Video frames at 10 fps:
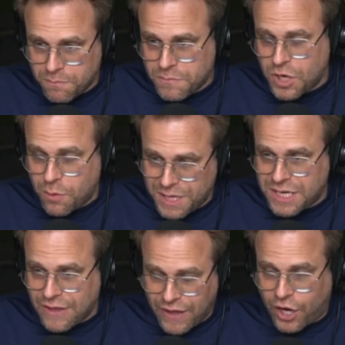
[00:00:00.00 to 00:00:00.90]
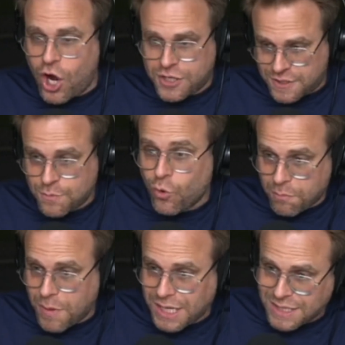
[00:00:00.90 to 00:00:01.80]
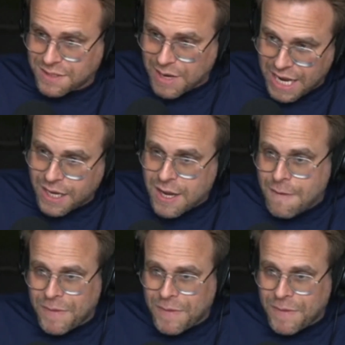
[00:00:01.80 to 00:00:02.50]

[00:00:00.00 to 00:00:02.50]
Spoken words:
media that costs more money to make.